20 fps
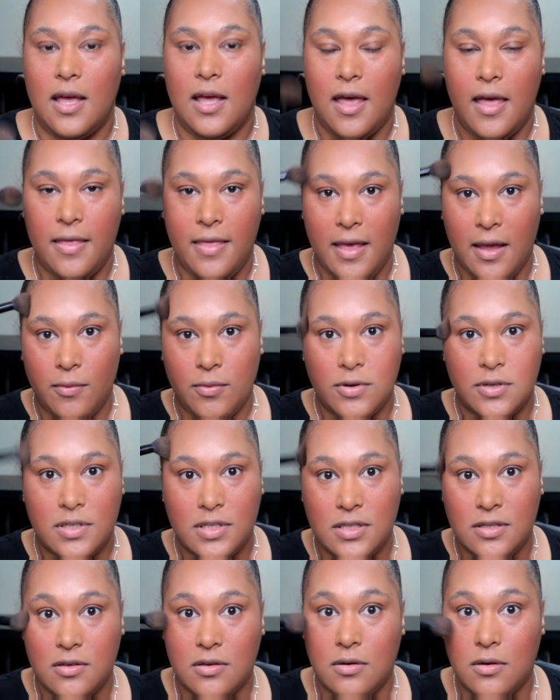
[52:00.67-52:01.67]
and they were
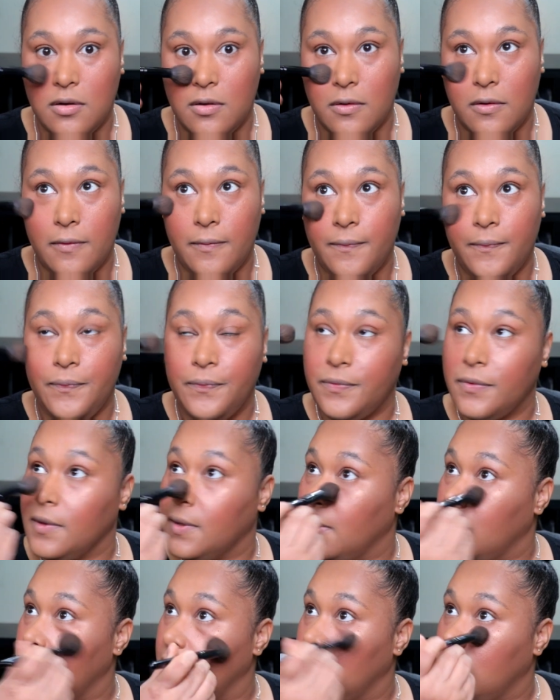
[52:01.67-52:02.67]
still
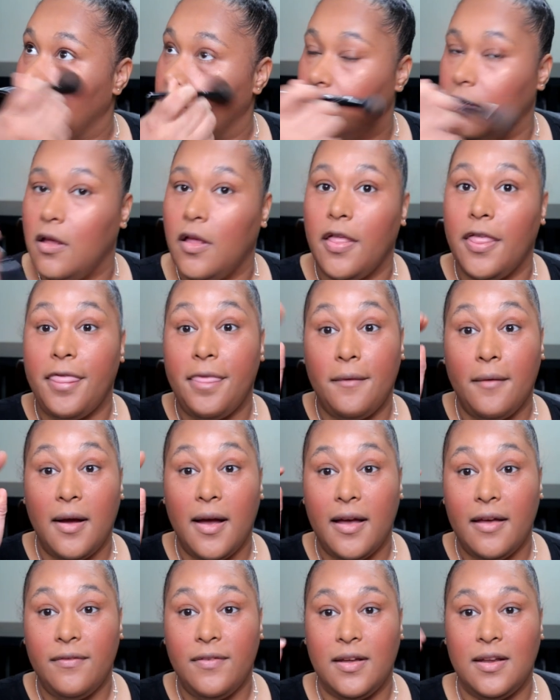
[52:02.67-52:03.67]

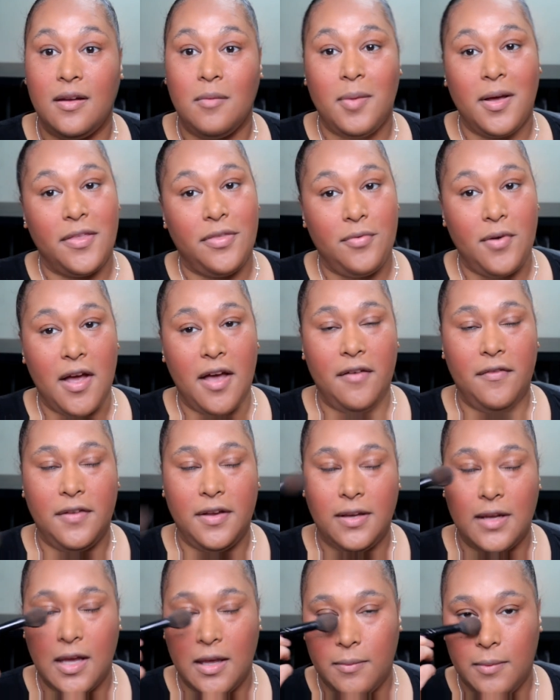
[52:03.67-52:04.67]
thriving. And by
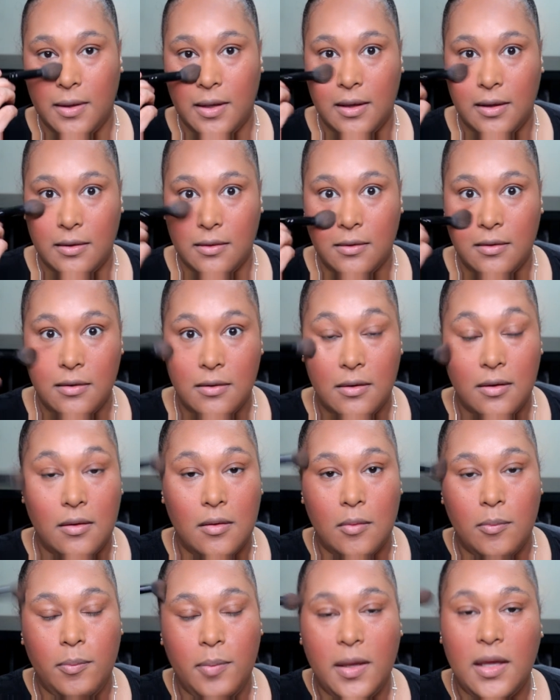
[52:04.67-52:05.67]
thriving, I mean
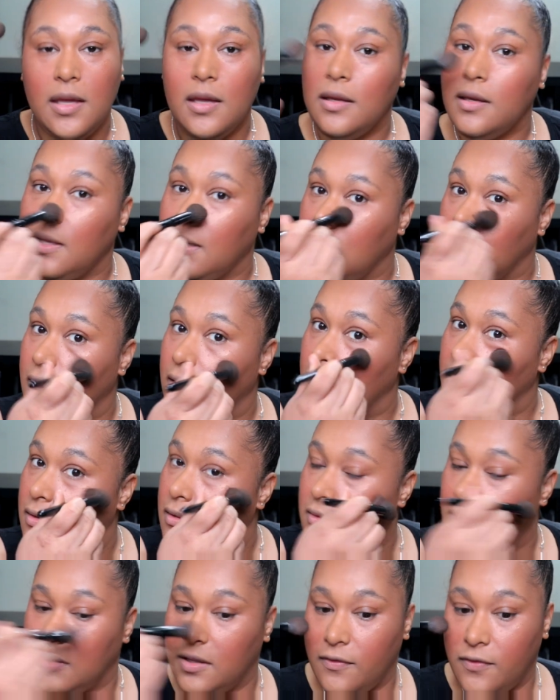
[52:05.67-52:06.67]
being here,
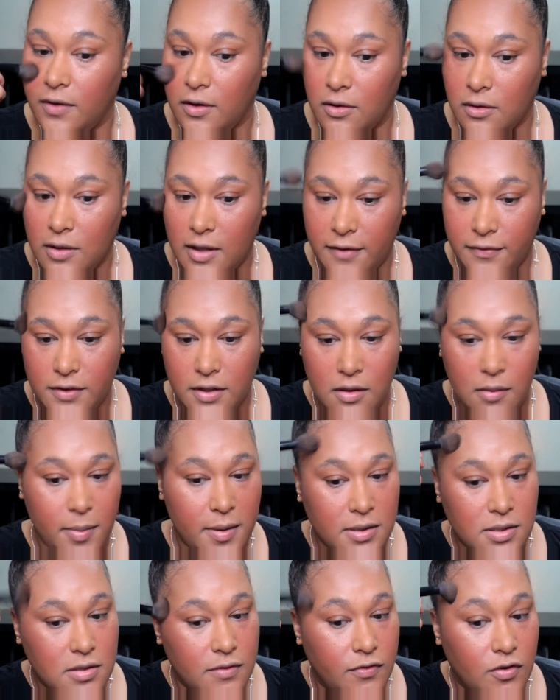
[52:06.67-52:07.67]
living your life to the
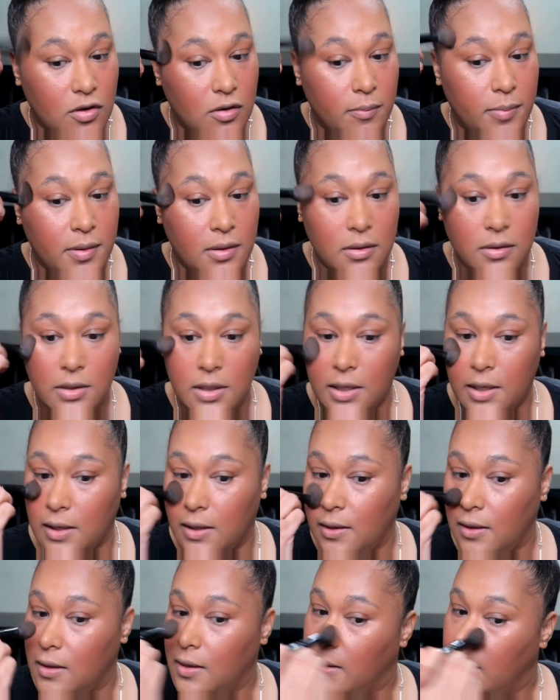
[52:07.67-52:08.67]
best of your
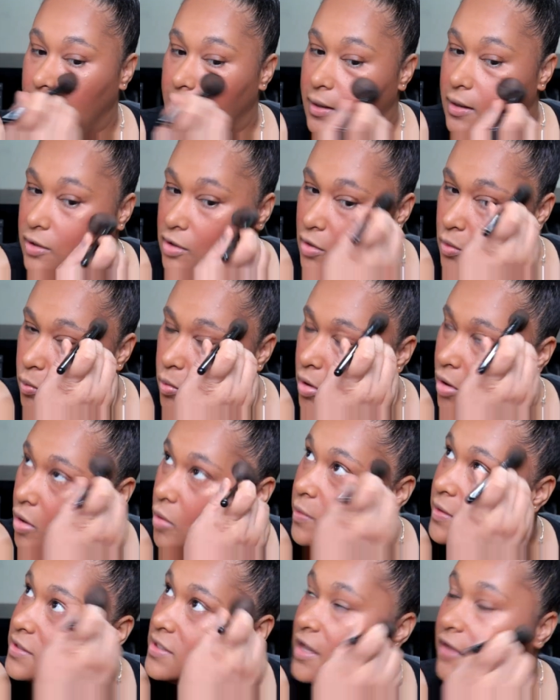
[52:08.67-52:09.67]
ability. You know, we'll
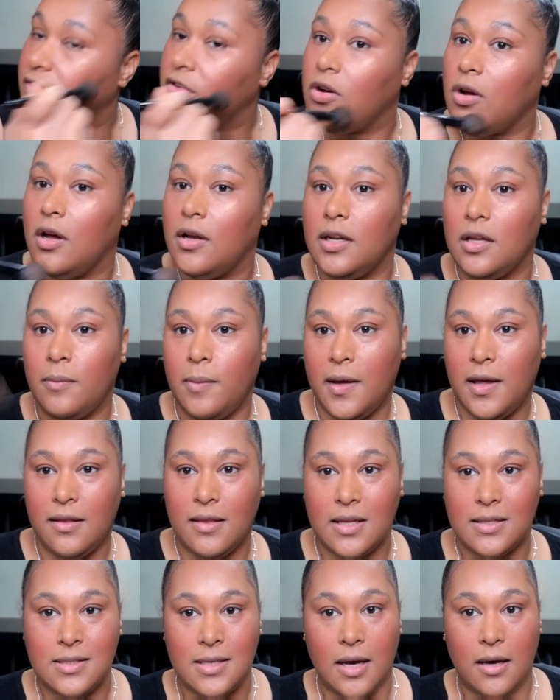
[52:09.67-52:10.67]
always have chronic pain.
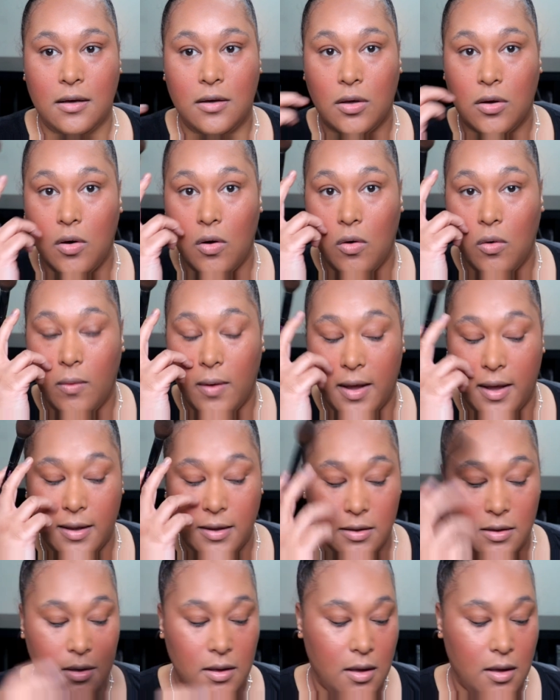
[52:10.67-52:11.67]
That's not going to go away.